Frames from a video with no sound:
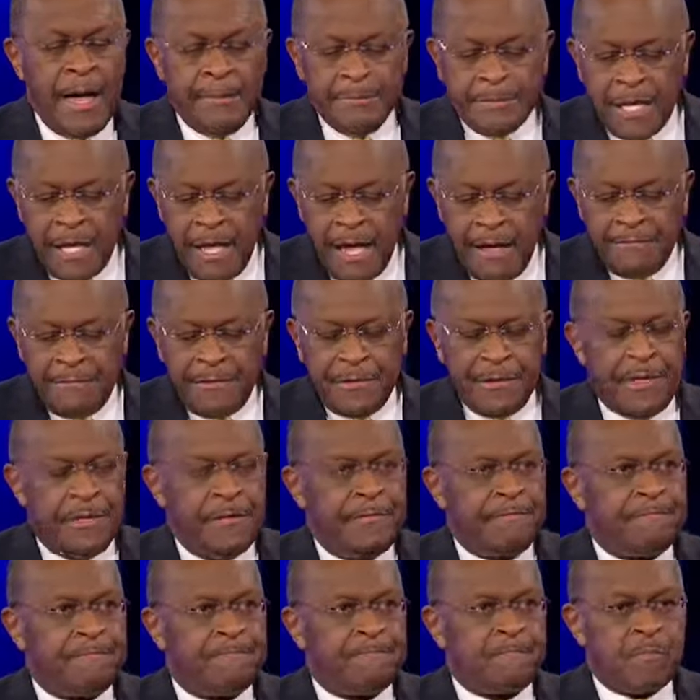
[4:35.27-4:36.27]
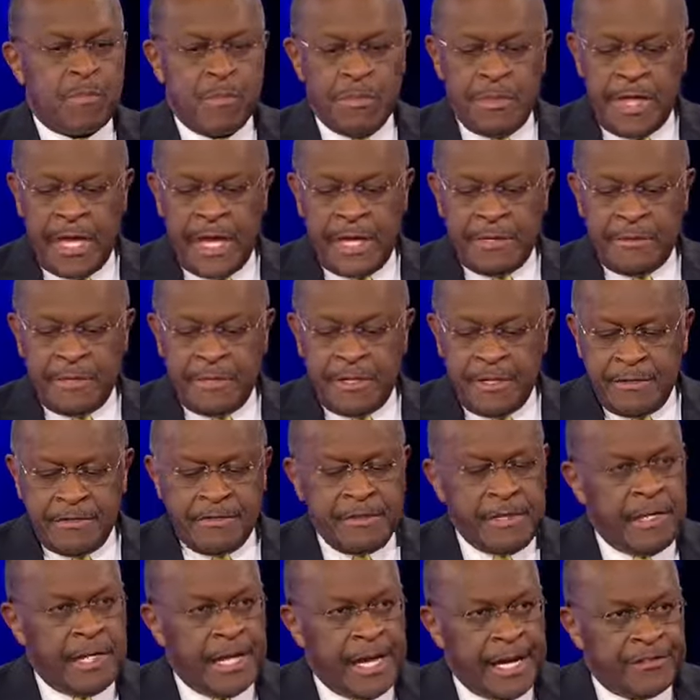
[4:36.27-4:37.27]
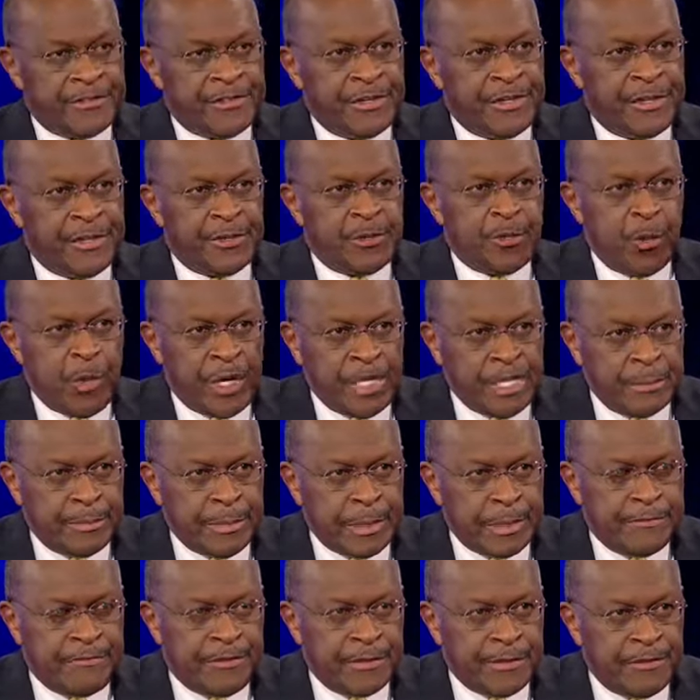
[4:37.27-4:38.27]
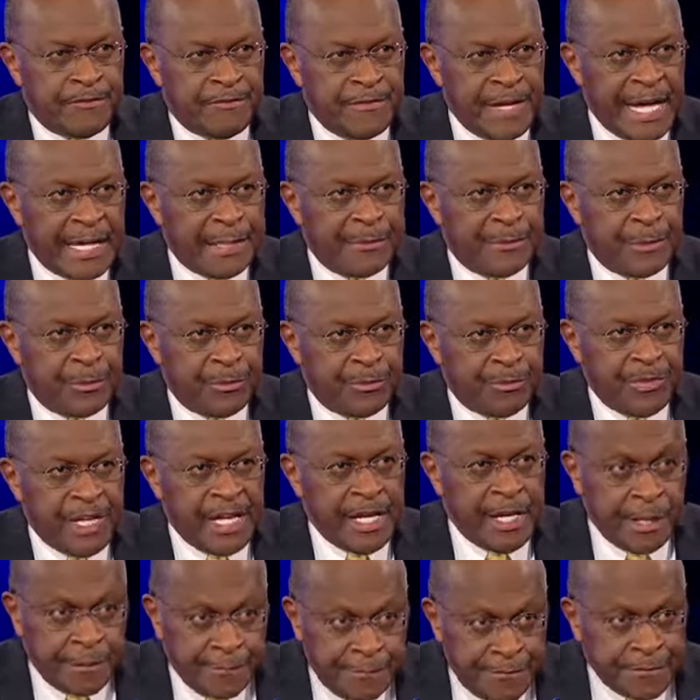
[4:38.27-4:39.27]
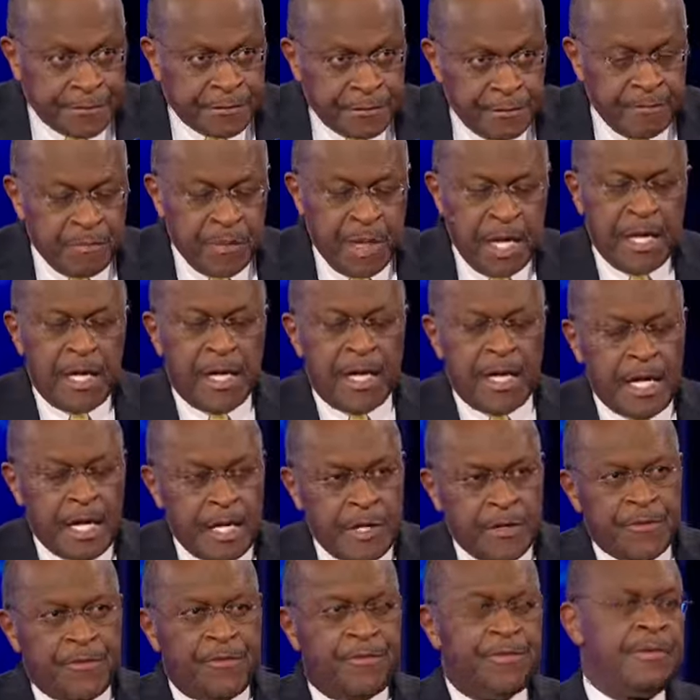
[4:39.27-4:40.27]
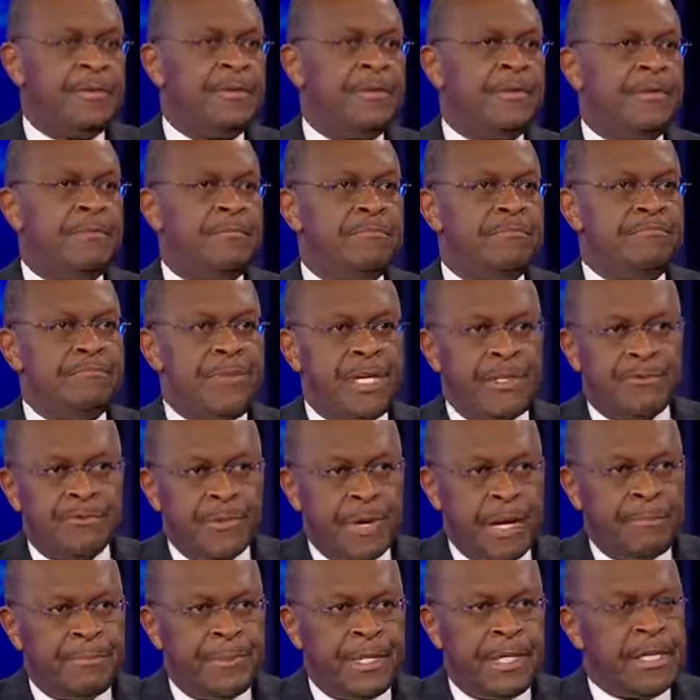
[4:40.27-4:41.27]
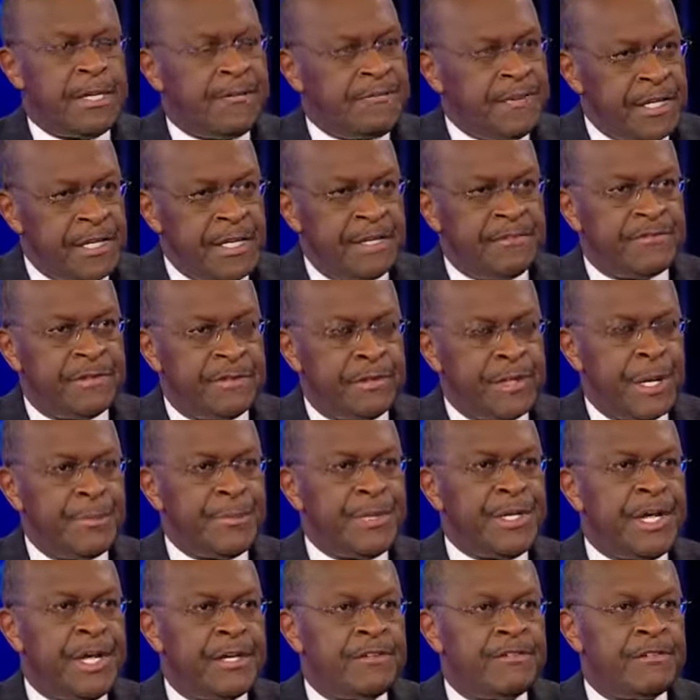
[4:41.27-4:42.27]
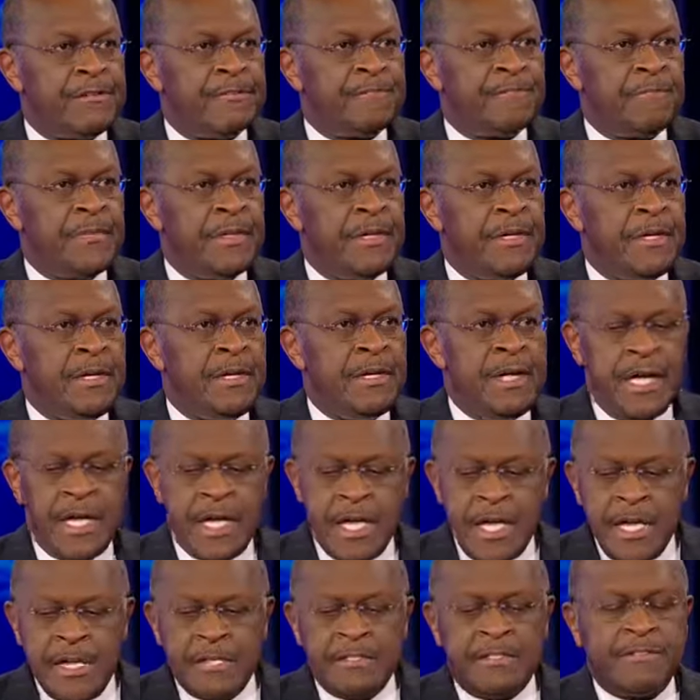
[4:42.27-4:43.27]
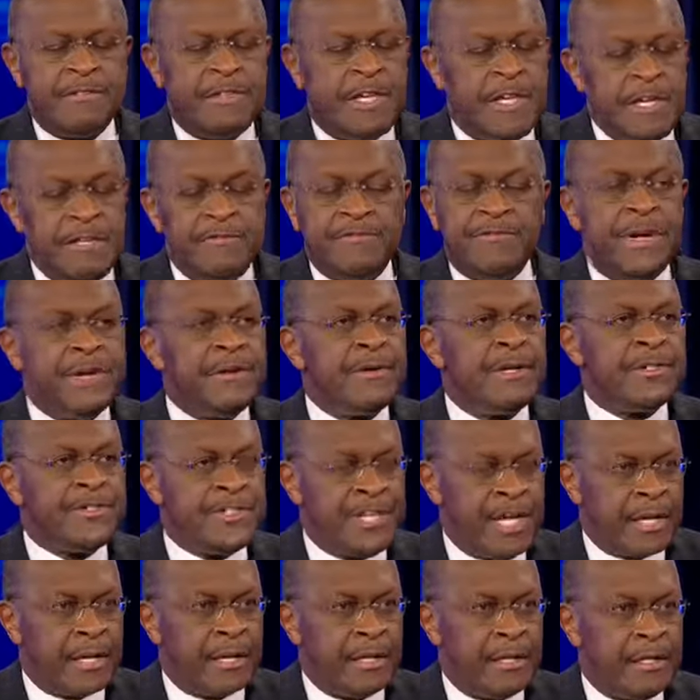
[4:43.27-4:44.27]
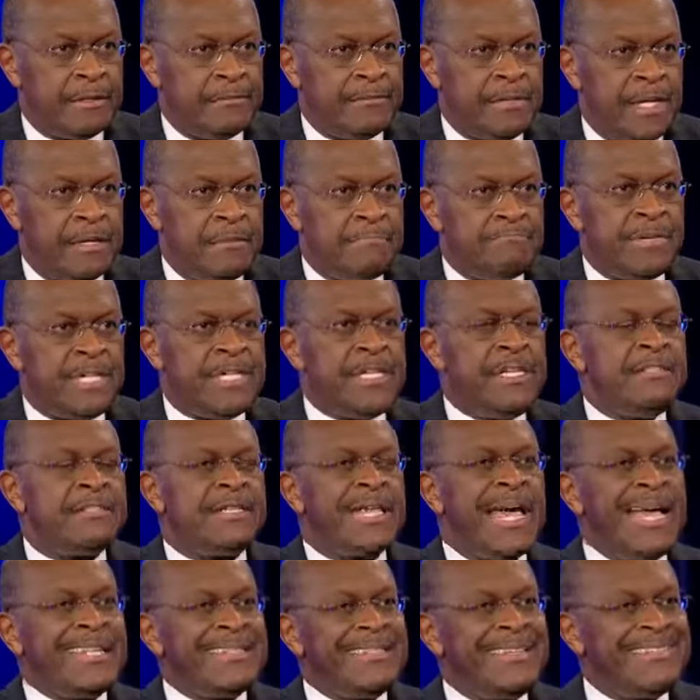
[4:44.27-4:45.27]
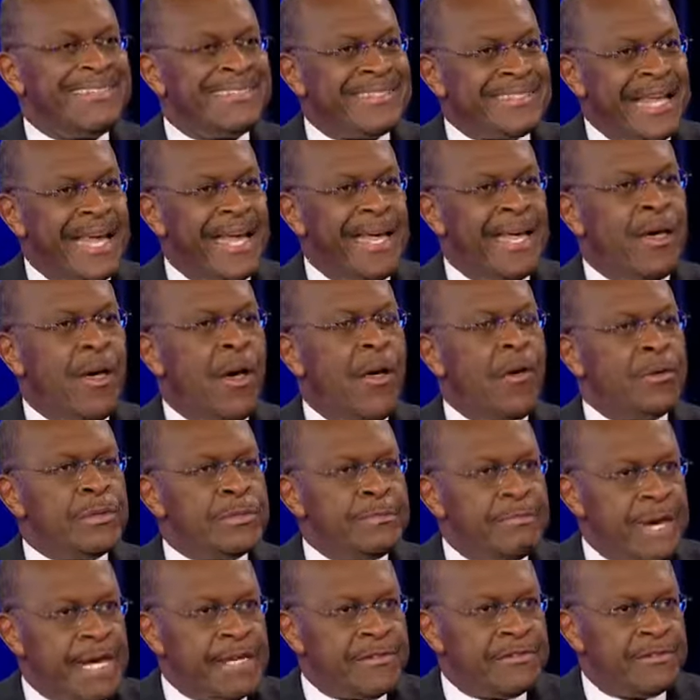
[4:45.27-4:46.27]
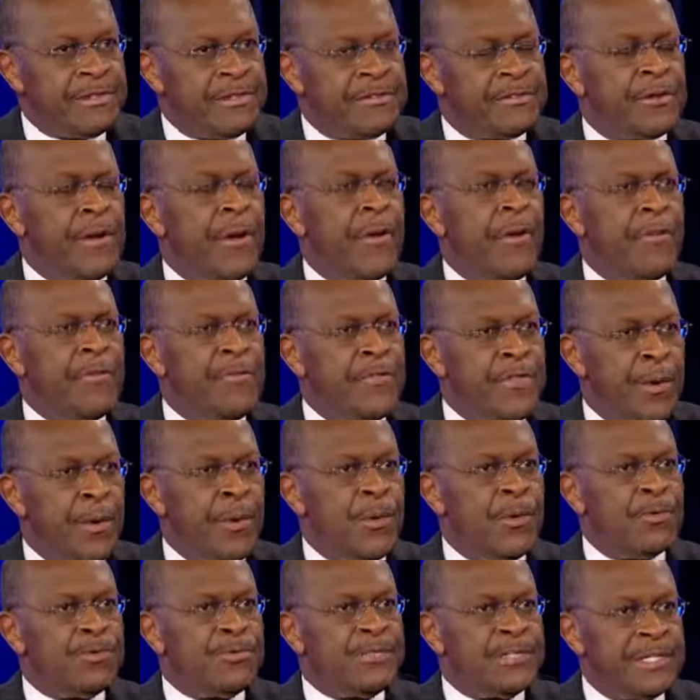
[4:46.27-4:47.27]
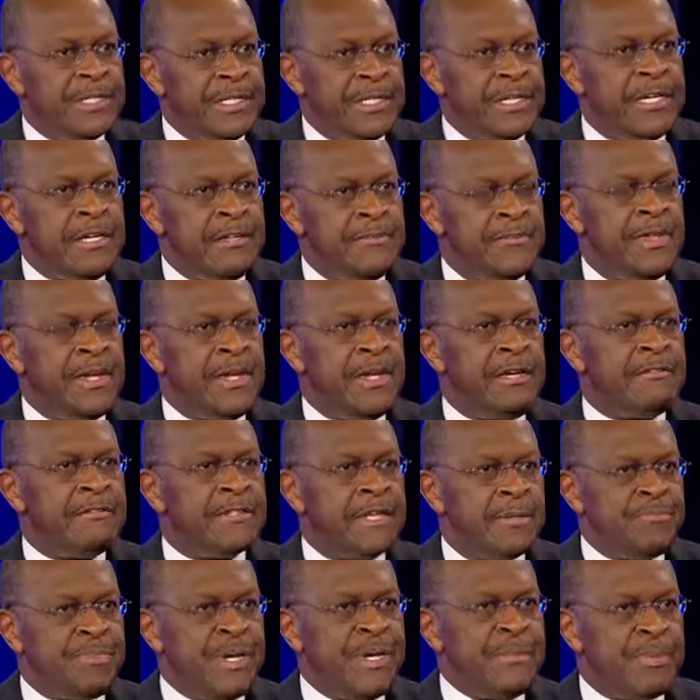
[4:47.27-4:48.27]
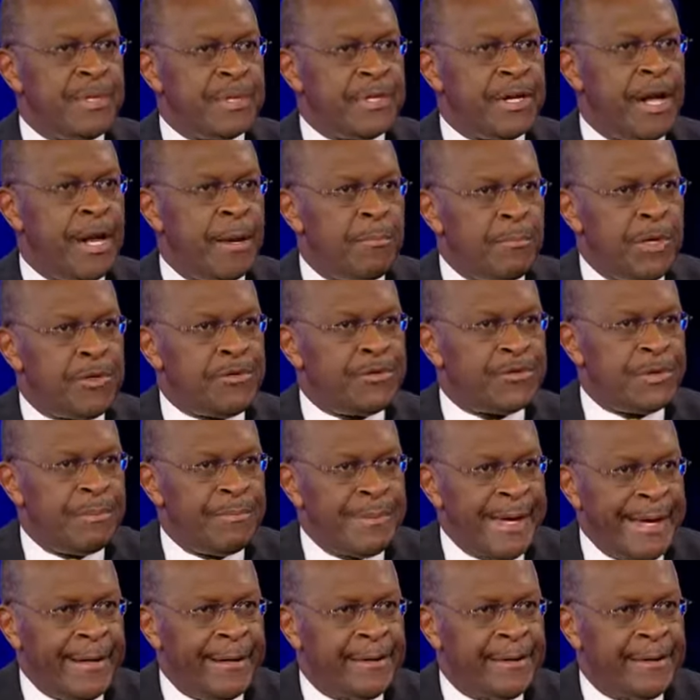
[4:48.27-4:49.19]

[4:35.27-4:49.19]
I'm confident that this election is winnable for the following ifs. If Mitt Romney, if he gets the nomination, he's very articulate, but he's got to stay on message on those key things that people care most about.